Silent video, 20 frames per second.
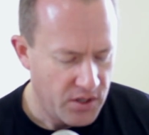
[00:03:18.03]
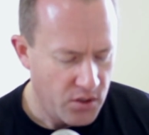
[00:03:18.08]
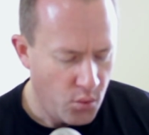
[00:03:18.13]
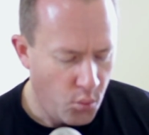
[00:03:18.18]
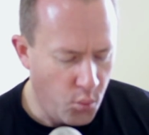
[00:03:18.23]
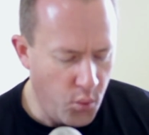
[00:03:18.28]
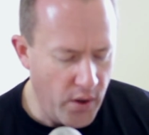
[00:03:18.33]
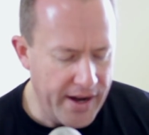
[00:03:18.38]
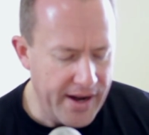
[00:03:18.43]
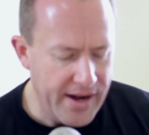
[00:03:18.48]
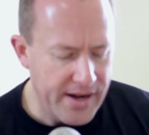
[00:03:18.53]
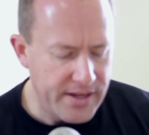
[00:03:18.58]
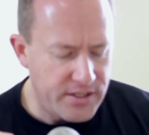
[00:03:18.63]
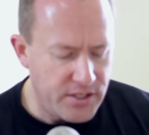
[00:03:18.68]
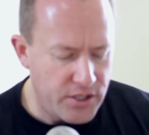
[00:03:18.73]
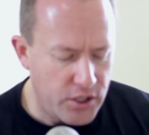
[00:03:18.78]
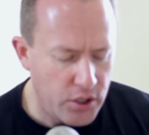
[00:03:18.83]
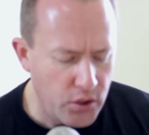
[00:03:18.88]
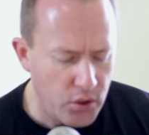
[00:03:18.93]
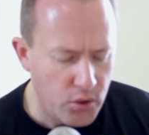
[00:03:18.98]
we
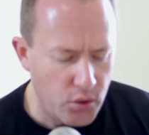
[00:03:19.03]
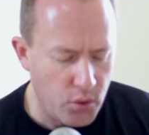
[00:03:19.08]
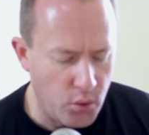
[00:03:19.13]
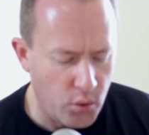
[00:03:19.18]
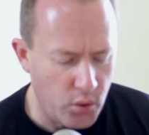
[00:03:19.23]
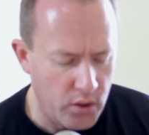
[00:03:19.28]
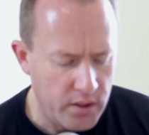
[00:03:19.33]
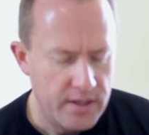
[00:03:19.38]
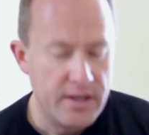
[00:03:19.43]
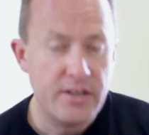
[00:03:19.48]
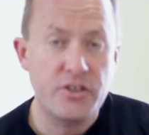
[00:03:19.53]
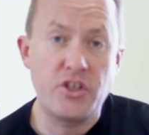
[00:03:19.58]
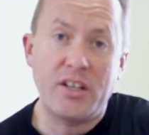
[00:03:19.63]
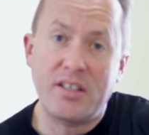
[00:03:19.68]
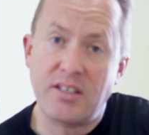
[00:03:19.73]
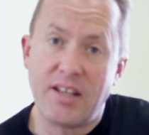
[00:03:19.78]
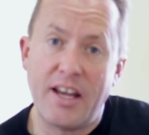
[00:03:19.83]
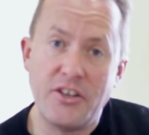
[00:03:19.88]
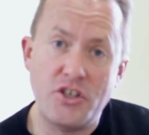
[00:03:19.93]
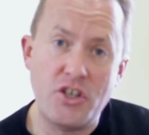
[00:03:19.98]
too,
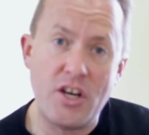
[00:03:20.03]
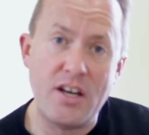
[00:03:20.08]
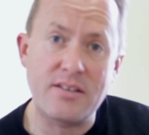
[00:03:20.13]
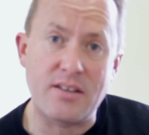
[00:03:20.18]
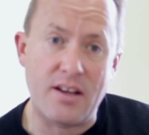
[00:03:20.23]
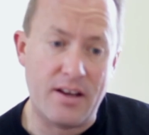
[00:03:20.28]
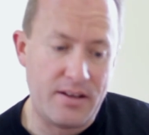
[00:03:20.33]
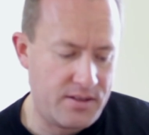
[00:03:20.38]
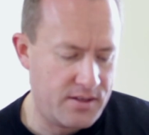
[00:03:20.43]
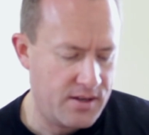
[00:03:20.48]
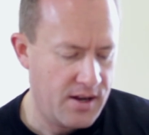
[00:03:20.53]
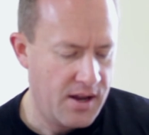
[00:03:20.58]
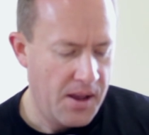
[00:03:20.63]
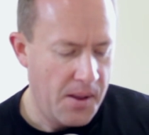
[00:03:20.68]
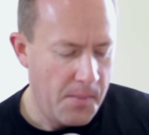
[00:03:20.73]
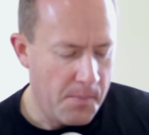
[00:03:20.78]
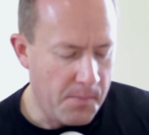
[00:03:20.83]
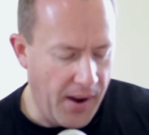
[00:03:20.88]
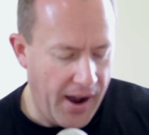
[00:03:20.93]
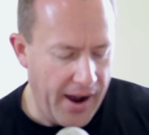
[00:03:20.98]
just like Jesus,
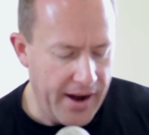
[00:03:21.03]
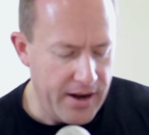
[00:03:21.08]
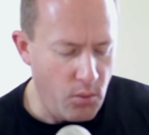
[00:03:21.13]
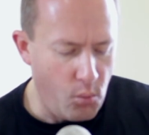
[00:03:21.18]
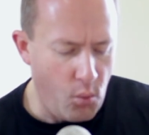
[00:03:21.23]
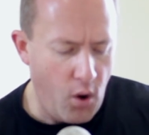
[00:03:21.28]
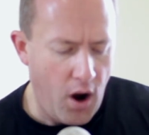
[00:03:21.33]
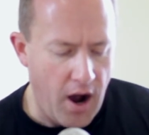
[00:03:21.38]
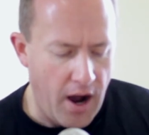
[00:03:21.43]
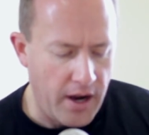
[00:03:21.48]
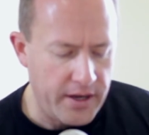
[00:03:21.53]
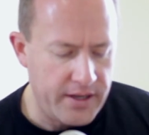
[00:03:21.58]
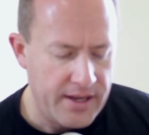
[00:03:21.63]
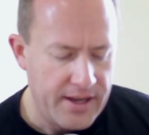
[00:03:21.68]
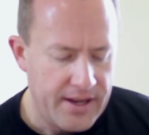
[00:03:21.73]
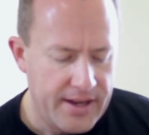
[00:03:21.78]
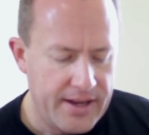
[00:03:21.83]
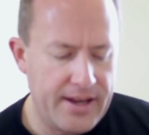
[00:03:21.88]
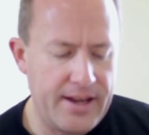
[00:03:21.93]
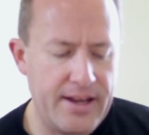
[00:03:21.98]
might walk
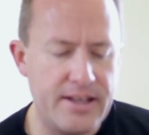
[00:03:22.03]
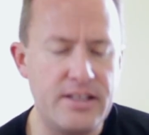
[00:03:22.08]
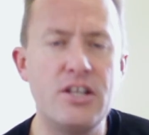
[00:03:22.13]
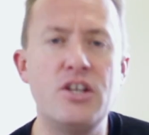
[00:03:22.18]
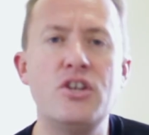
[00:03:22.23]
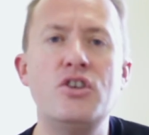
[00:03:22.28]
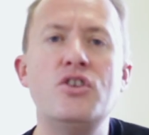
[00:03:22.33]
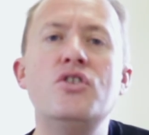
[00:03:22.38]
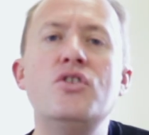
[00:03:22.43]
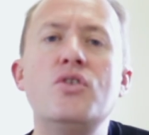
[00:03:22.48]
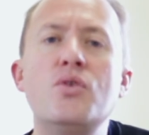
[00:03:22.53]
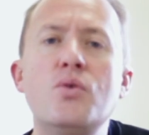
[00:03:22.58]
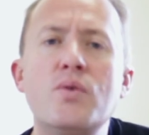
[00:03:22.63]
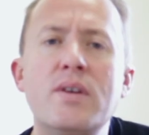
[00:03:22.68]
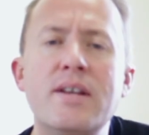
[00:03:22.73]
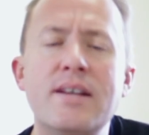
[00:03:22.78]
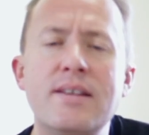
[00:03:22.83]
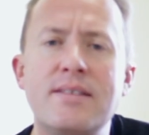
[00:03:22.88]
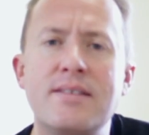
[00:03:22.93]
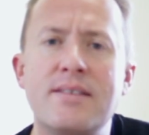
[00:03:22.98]
in the
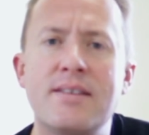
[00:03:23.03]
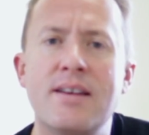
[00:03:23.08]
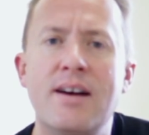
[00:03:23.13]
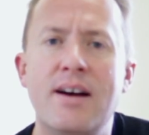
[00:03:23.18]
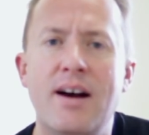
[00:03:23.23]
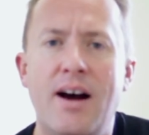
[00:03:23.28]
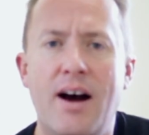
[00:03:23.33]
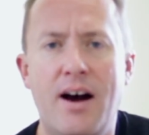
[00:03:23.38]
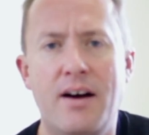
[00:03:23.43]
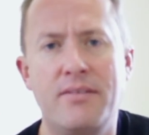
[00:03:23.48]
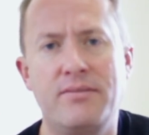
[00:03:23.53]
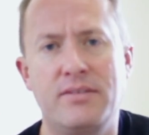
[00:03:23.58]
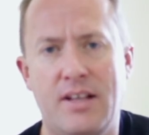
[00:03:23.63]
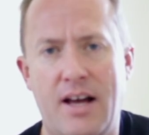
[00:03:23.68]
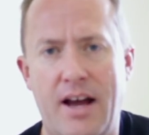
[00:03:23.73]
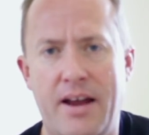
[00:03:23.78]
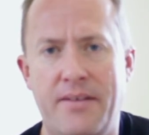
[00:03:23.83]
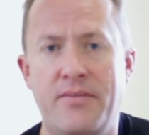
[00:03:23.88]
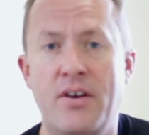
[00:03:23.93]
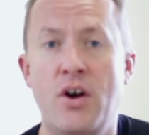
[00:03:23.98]
newness of
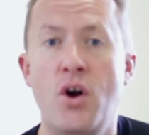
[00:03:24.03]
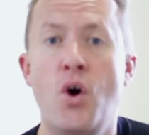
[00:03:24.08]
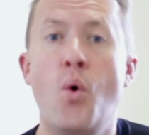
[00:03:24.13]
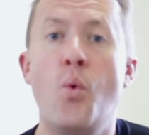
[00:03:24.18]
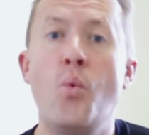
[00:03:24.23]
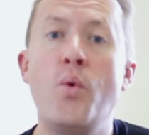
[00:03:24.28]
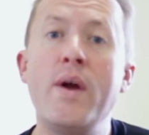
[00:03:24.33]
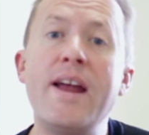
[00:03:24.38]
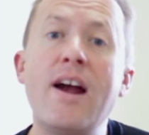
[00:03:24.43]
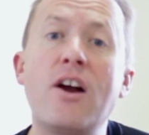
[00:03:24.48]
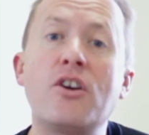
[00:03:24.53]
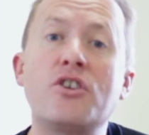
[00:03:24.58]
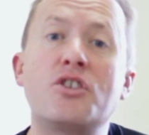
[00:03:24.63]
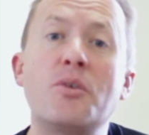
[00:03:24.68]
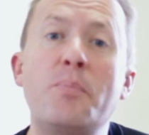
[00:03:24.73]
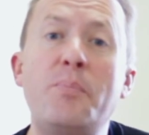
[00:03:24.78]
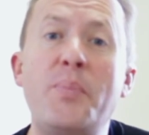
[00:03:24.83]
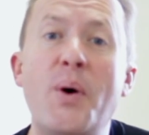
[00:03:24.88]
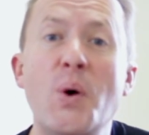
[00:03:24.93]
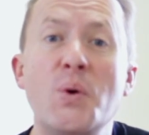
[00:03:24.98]
life." We are
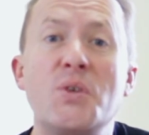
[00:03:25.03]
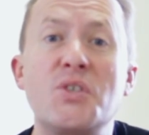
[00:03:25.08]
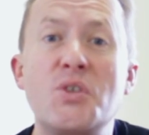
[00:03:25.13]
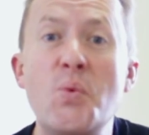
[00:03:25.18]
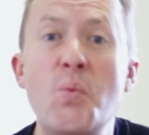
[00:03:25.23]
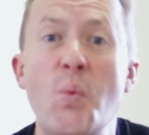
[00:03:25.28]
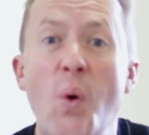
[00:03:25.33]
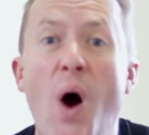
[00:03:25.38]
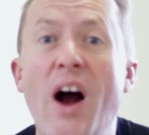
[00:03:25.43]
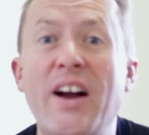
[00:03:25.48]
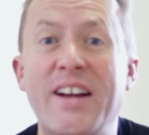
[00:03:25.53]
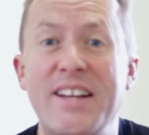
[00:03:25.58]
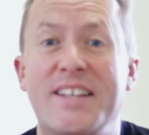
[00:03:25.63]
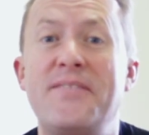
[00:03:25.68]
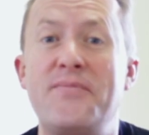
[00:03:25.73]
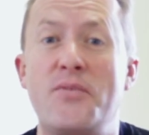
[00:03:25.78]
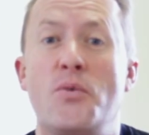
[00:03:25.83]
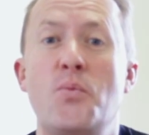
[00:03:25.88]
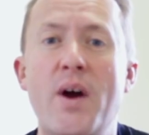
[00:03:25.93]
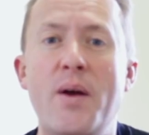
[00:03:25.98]
supposed to walk a
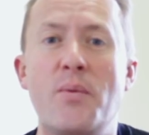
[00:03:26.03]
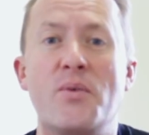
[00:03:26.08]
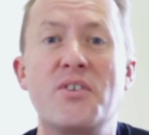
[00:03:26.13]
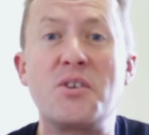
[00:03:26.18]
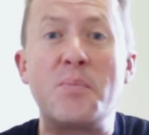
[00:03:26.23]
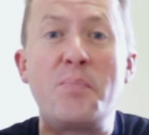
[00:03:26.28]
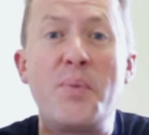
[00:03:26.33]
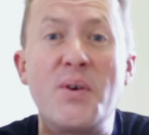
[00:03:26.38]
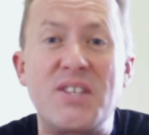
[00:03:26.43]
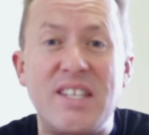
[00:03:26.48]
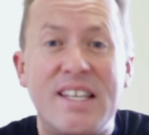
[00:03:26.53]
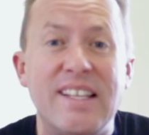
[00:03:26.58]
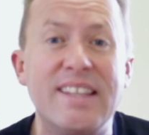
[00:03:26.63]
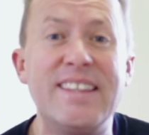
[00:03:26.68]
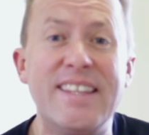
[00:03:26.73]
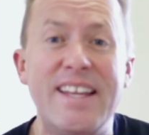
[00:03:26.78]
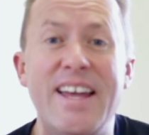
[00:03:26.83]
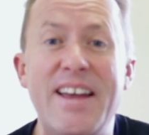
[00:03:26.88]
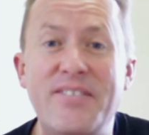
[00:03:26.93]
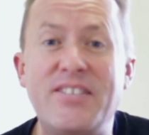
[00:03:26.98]
different way. We're supposed to
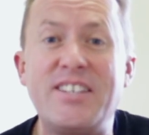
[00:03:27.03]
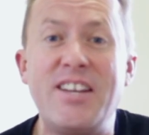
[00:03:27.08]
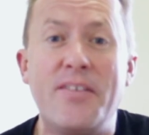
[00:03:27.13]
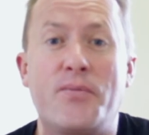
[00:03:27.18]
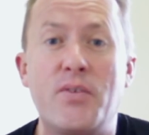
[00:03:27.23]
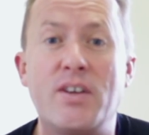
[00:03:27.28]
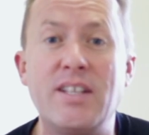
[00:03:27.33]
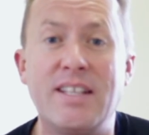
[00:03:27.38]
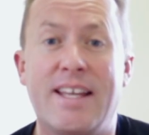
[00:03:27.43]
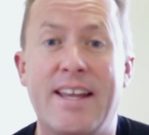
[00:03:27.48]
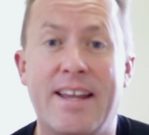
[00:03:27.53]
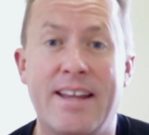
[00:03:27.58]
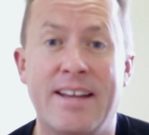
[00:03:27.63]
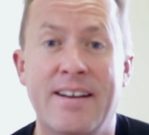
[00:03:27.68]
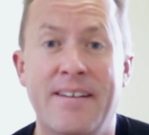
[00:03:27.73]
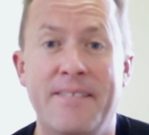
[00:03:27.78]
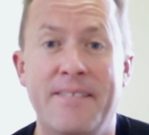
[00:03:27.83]
live differently.